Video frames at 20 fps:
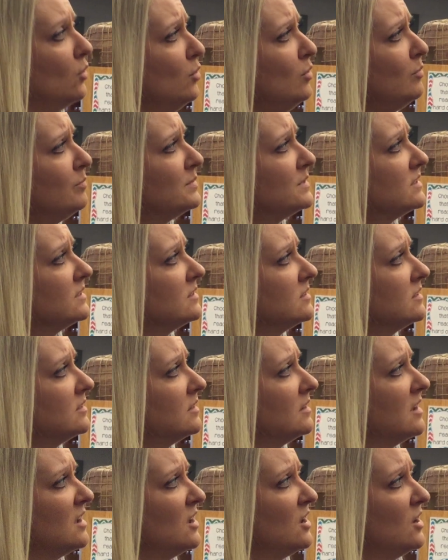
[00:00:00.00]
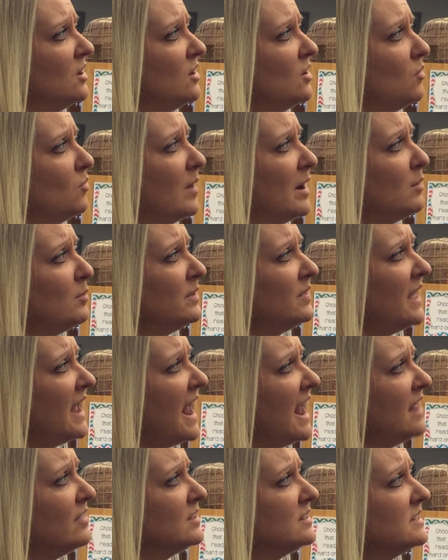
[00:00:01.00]
Oops. Where would they
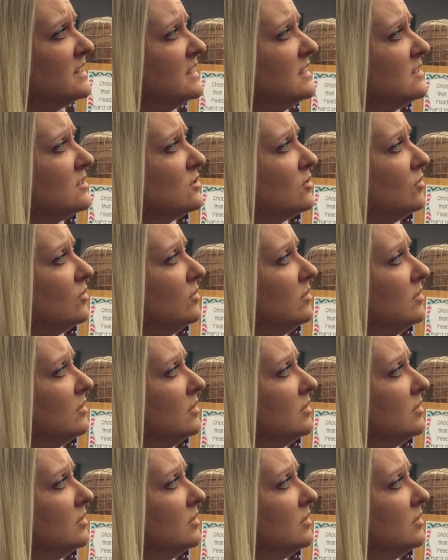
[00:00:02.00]
hang the tinsel,